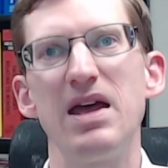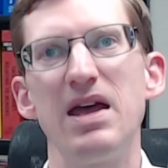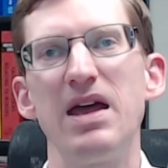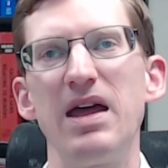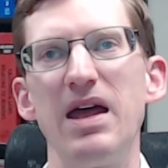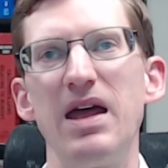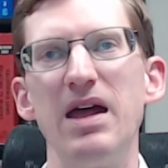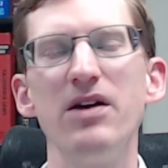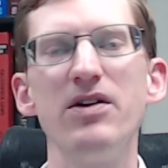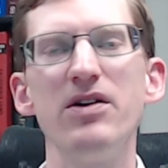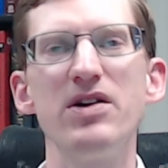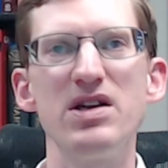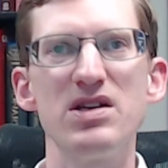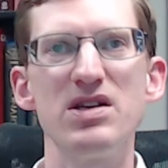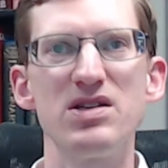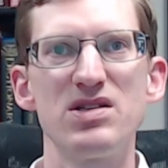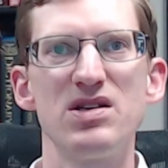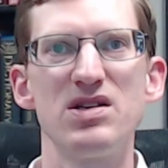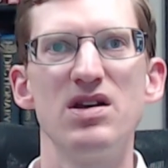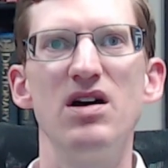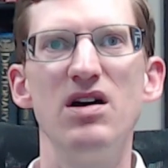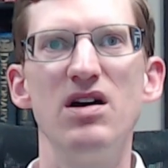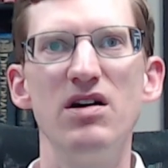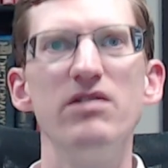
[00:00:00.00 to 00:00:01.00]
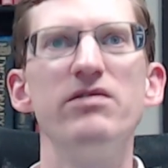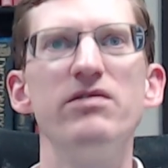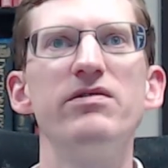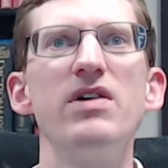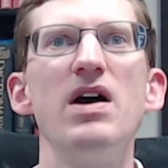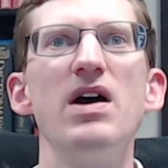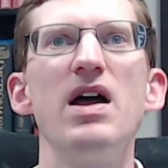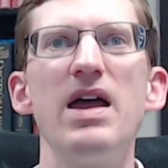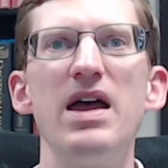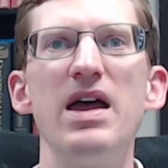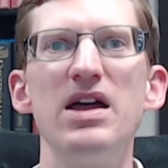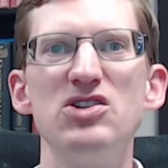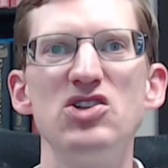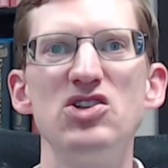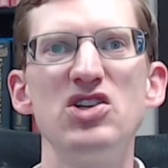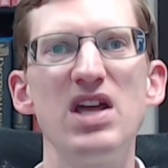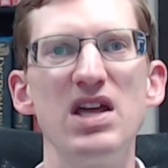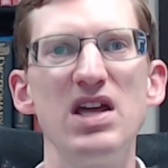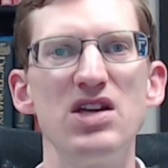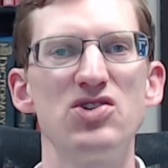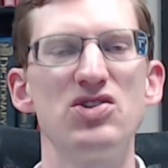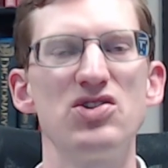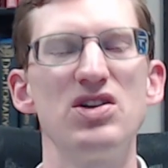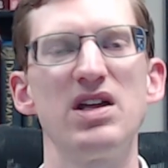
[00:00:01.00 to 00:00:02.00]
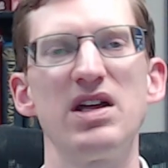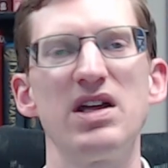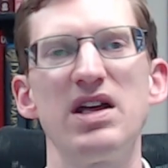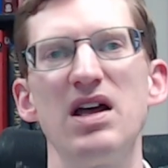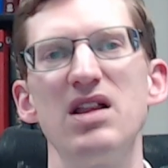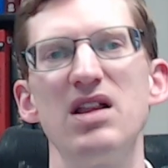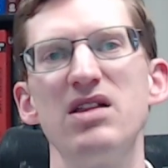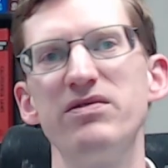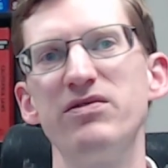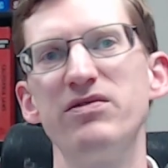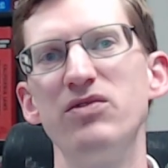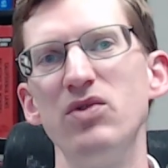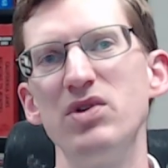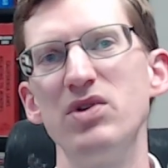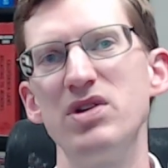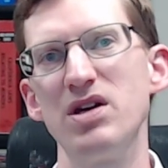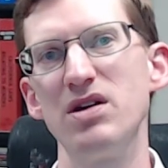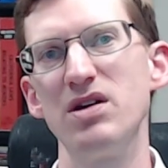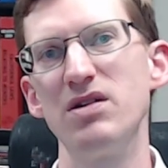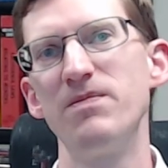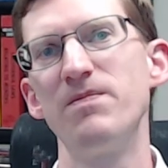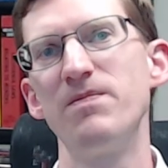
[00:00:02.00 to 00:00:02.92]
areas of education in California.